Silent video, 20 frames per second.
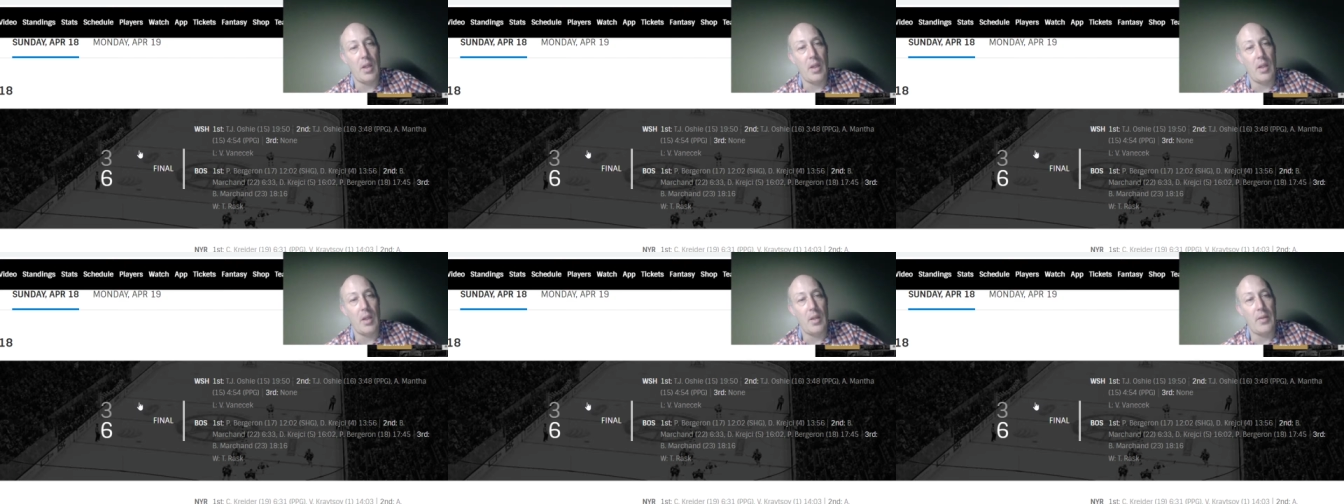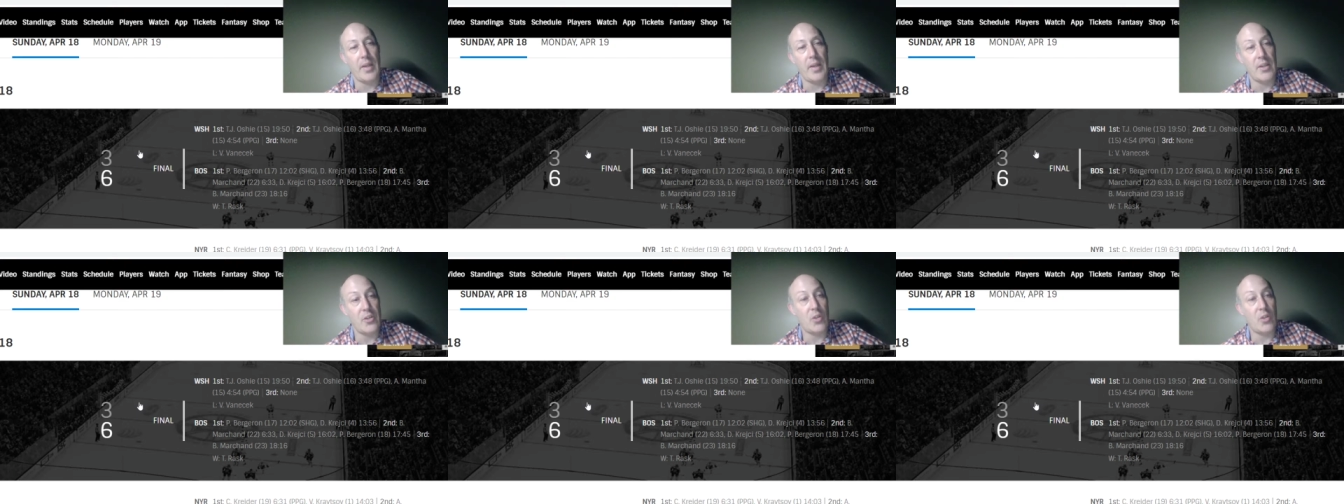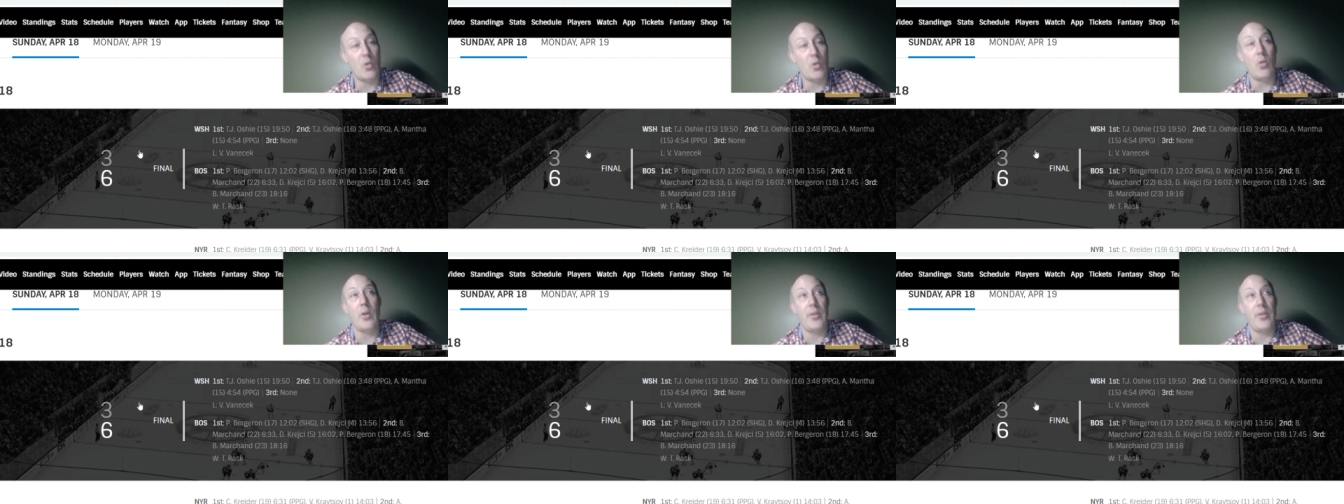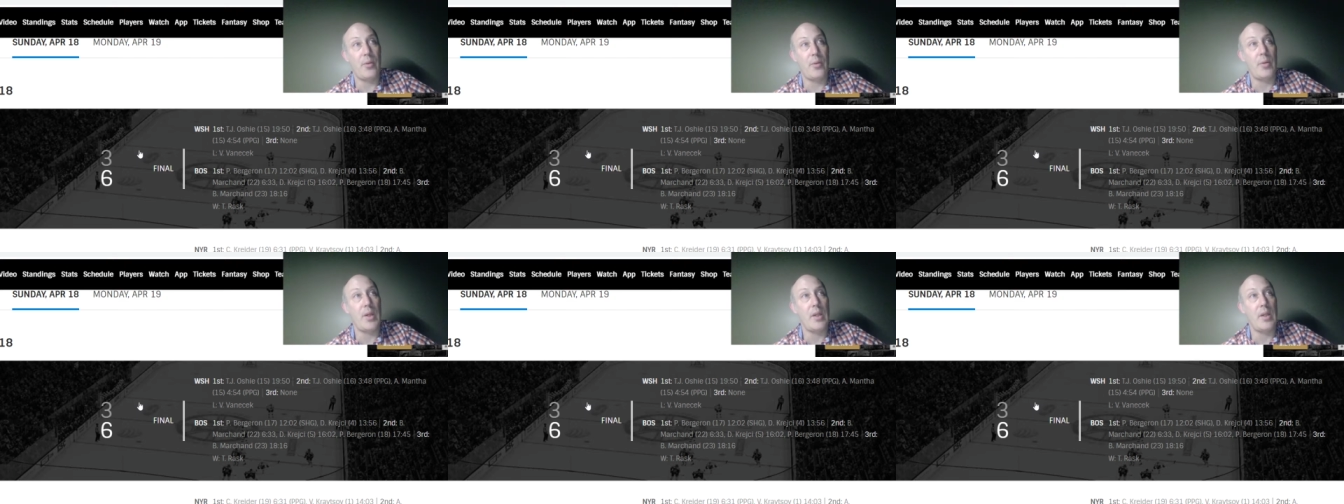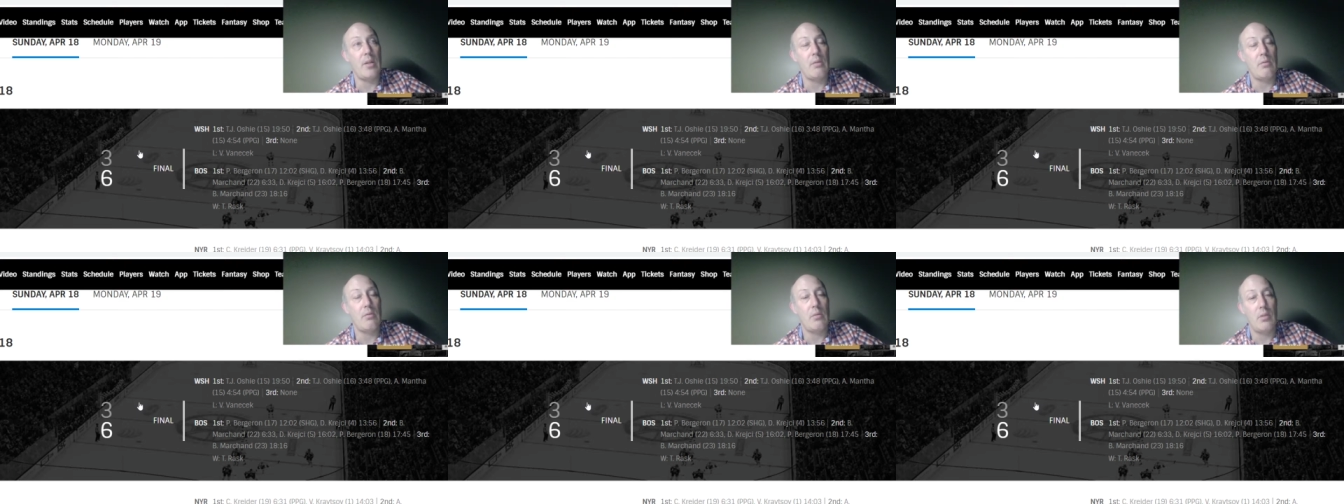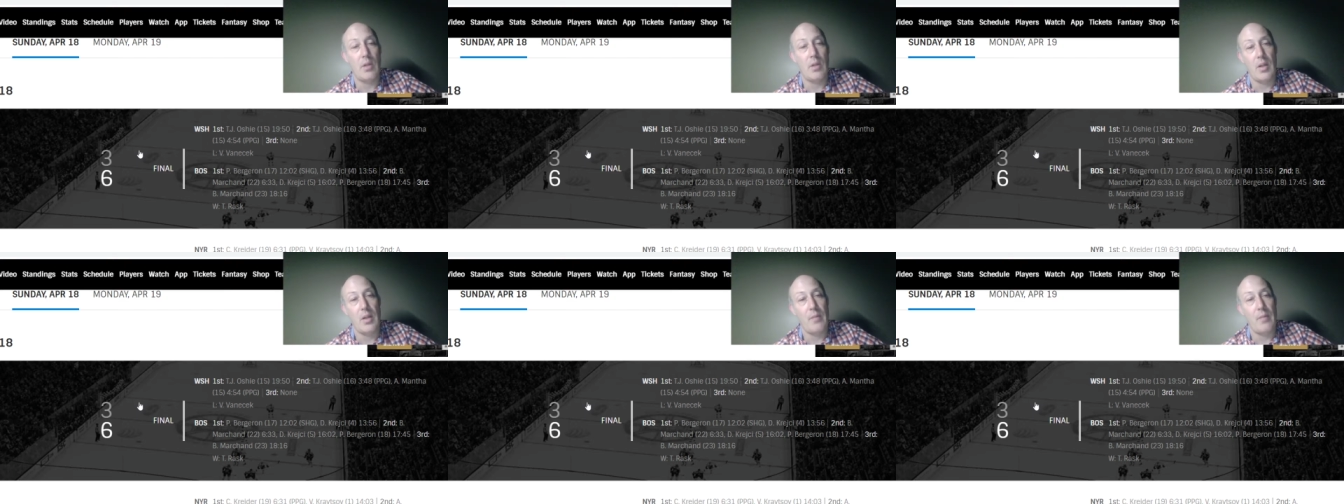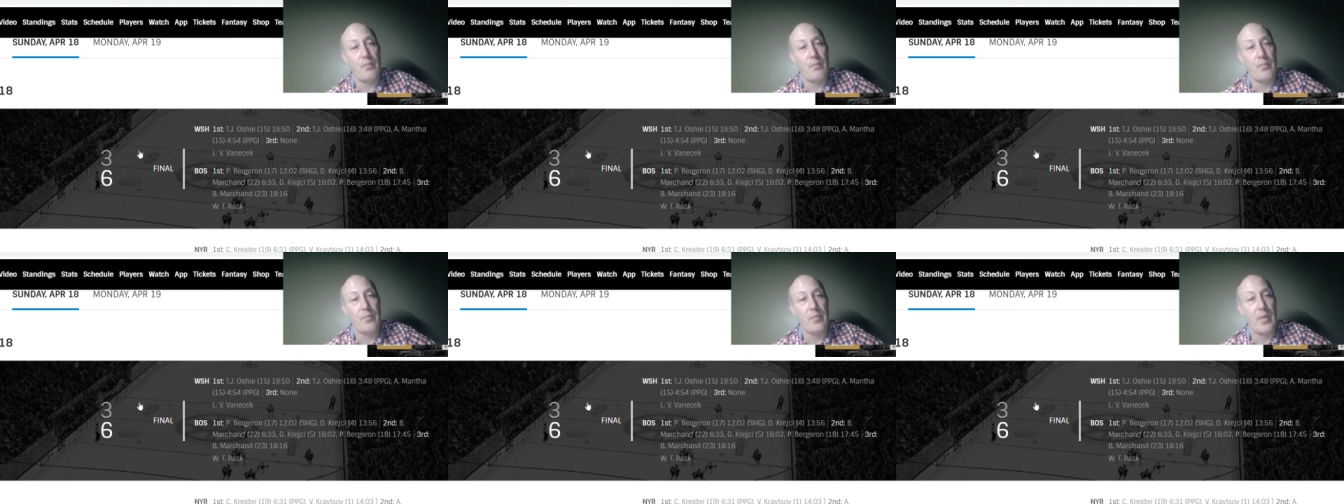they scored three.
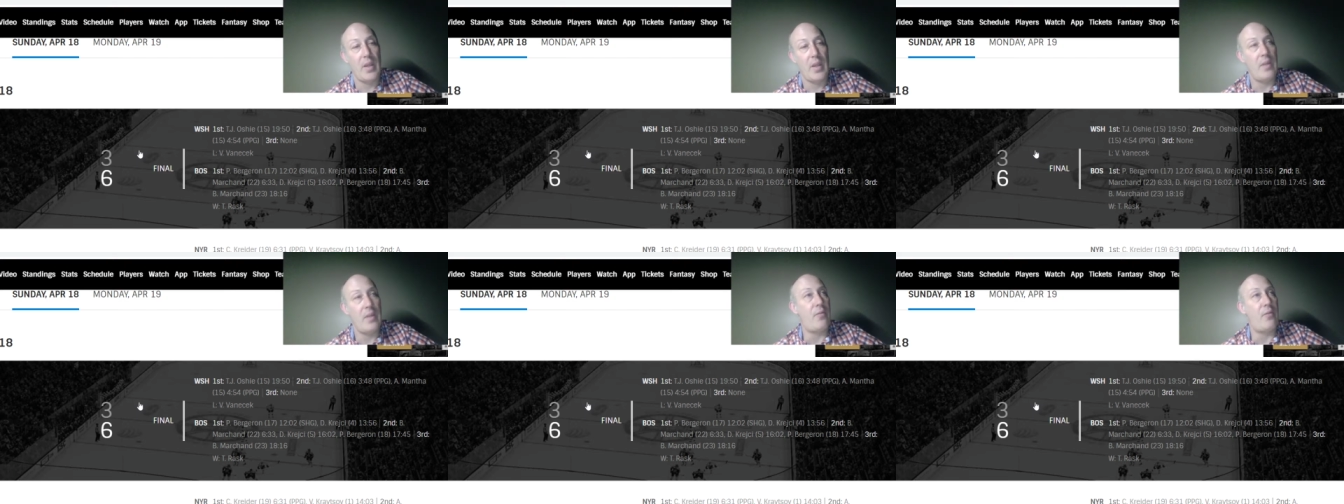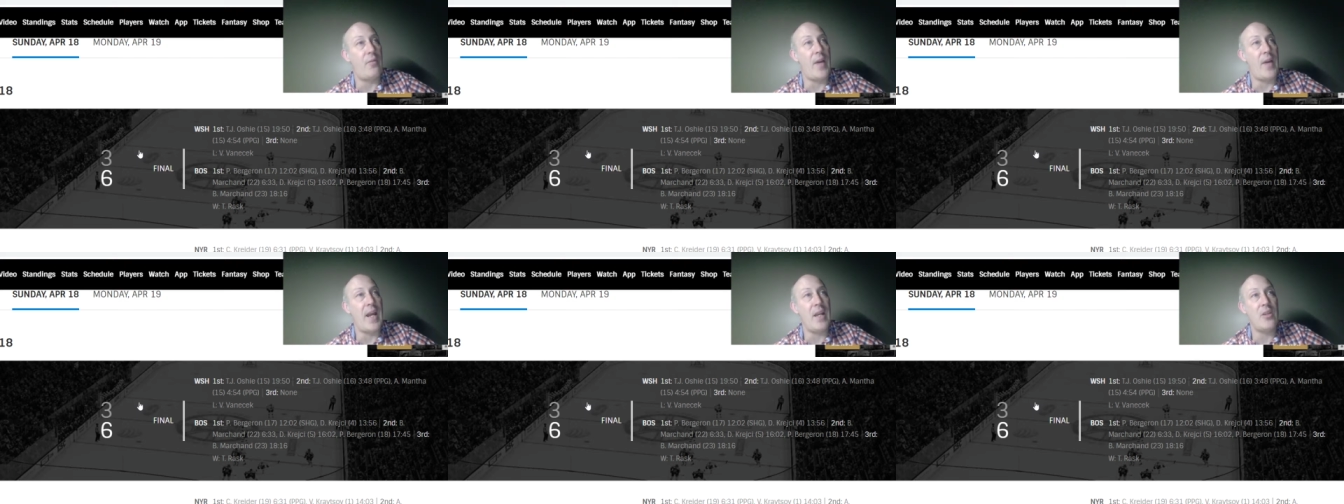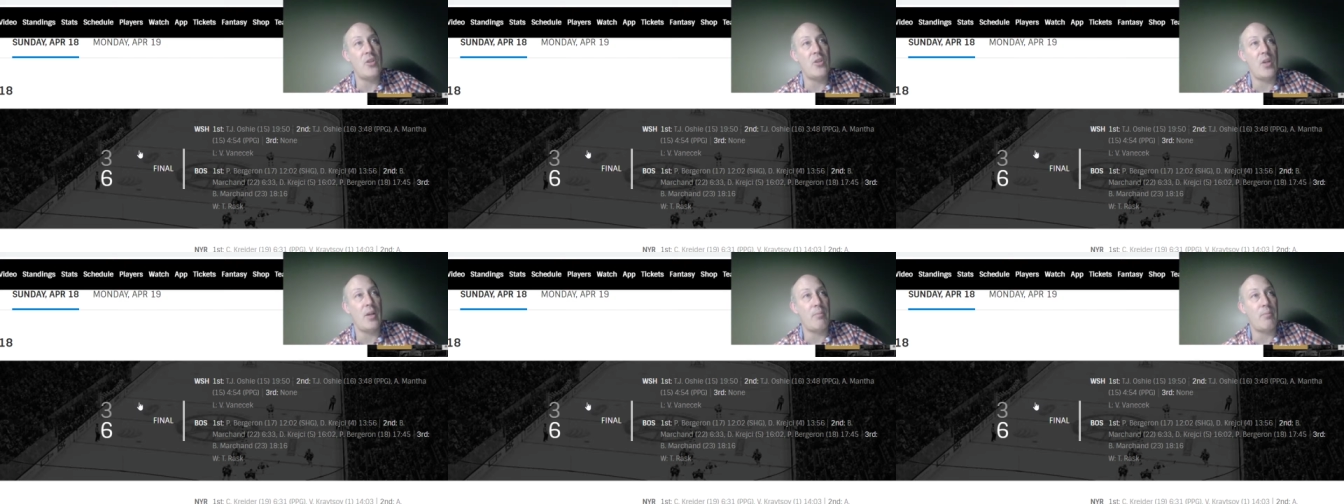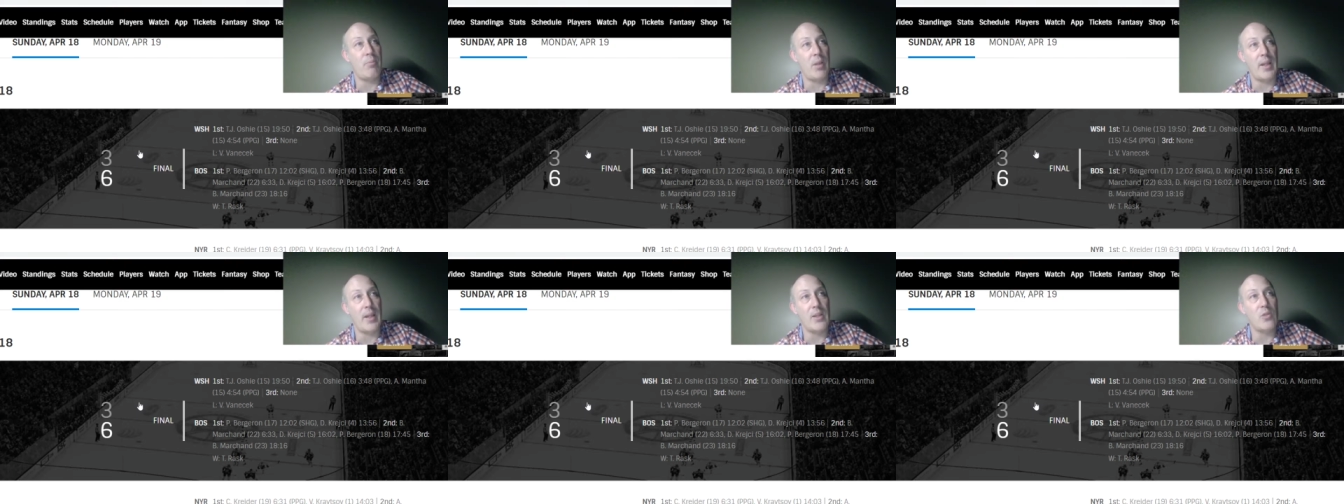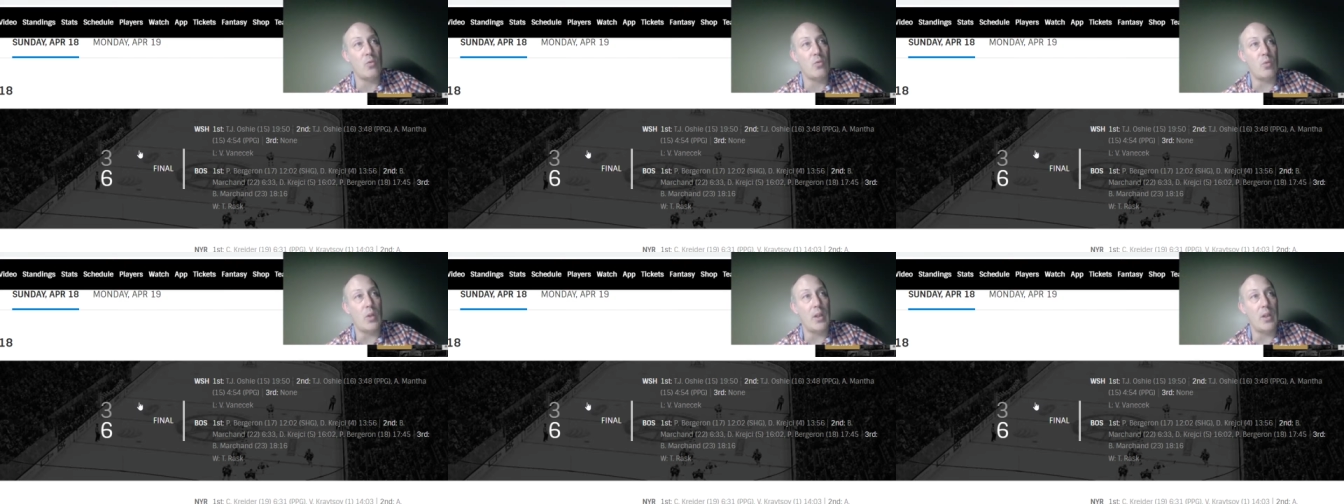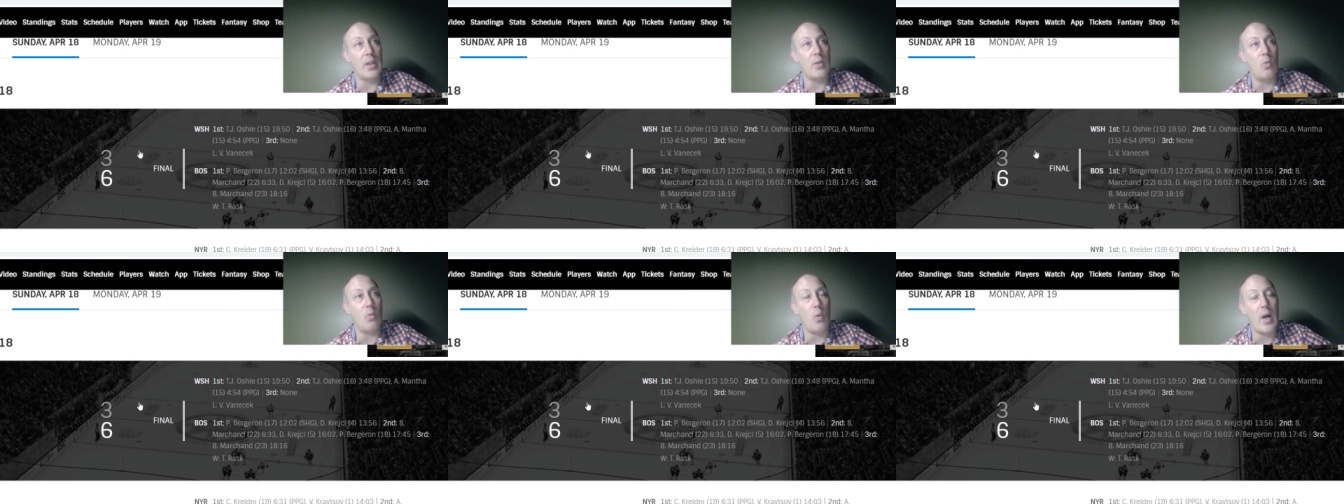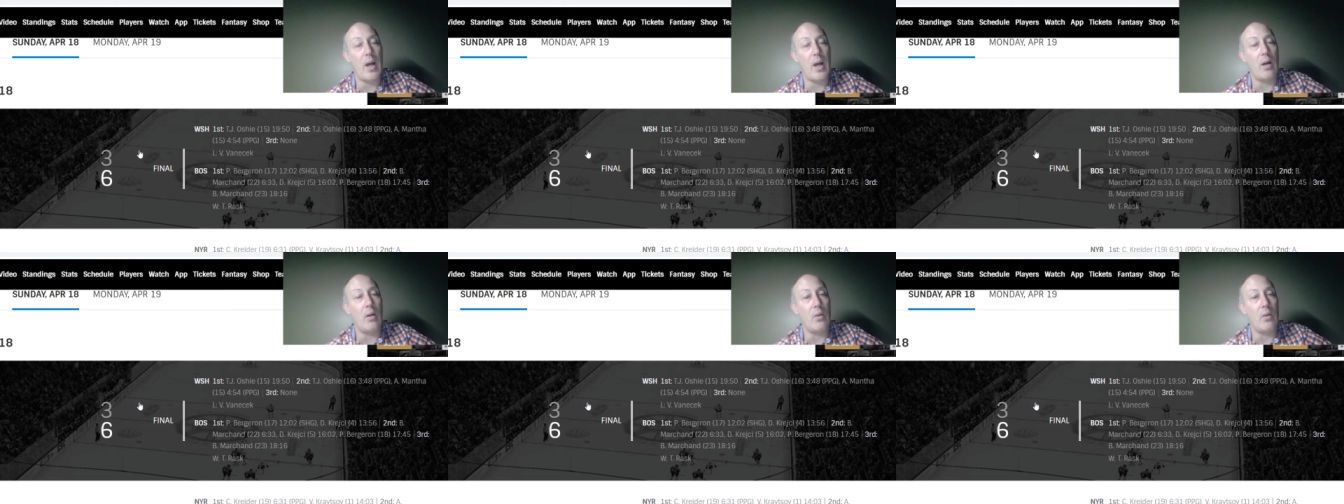If Vanecek plays really
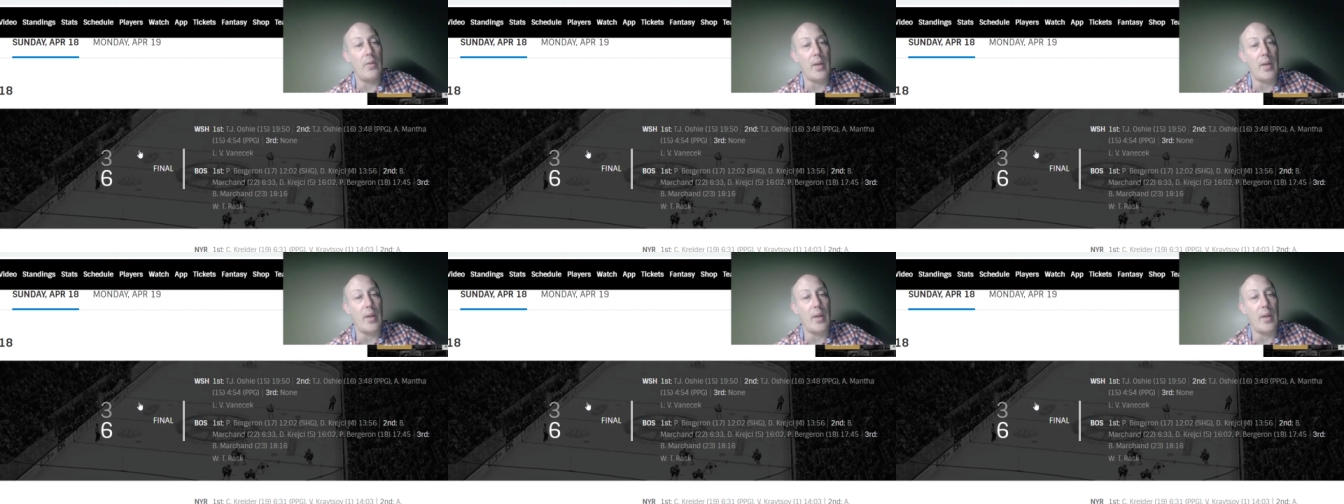well,